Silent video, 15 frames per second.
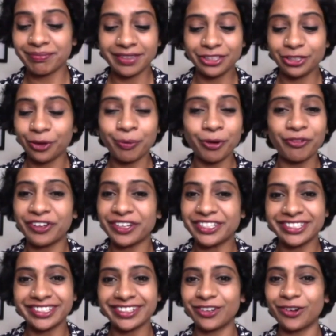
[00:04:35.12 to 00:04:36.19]
your
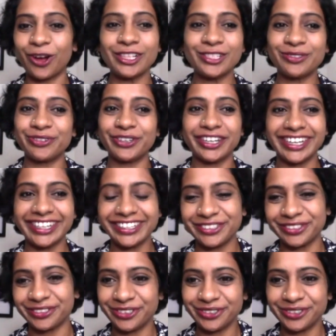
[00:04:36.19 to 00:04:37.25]
profession calls for it,
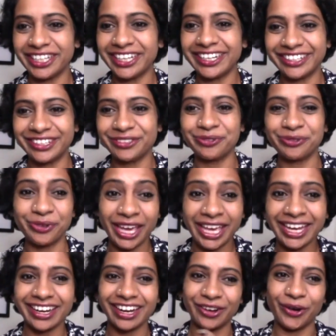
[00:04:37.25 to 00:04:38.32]
so you need to
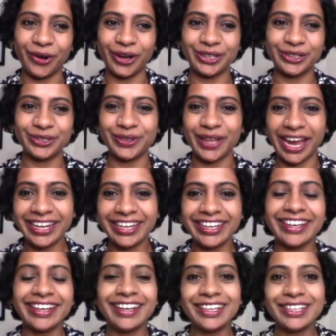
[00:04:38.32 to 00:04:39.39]
wear according to that.
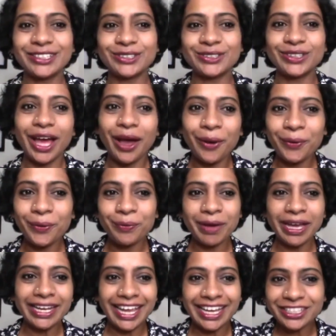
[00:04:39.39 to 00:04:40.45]
So now my
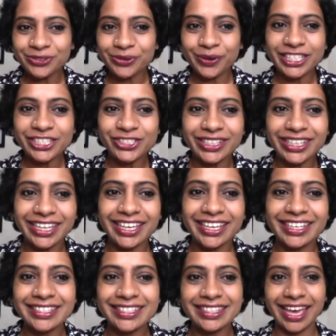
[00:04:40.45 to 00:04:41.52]
next question
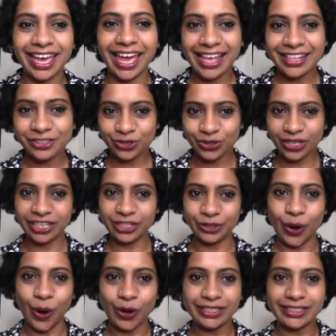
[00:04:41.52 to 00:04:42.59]
is, as you are a
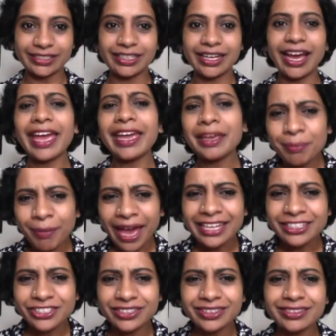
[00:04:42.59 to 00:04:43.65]
doctor, I
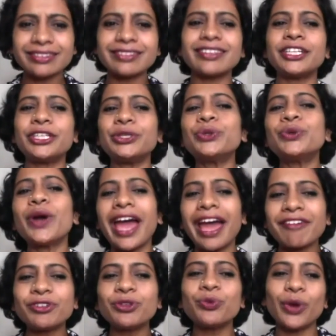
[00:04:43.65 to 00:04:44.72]
imagine that you
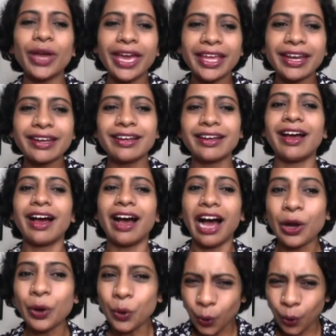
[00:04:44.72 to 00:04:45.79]
have to wear a
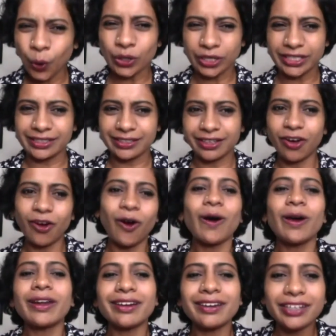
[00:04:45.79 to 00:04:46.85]
coat
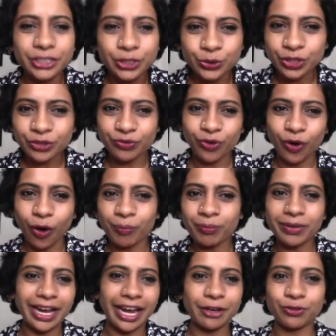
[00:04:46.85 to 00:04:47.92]
or a uniform
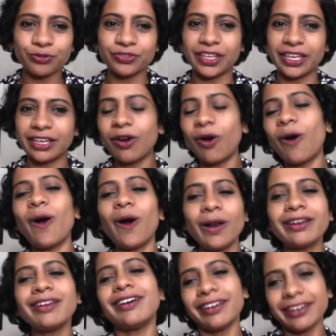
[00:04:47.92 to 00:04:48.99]
kind of thing on
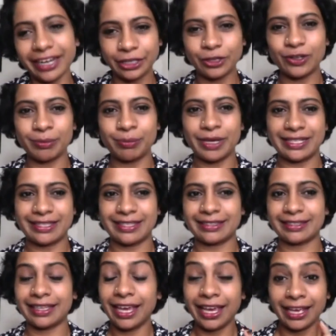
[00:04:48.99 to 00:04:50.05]
a regular basis.
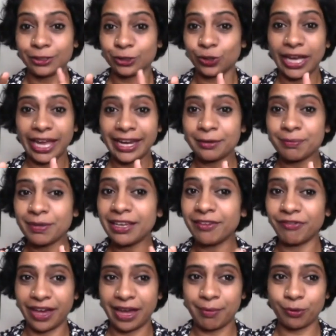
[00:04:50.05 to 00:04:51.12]
So correct me if
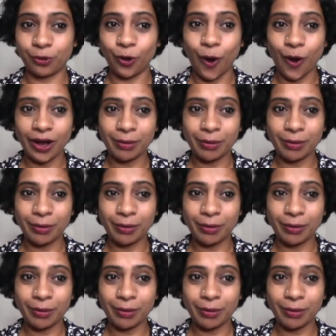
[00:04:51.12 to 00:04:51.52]
I am wrong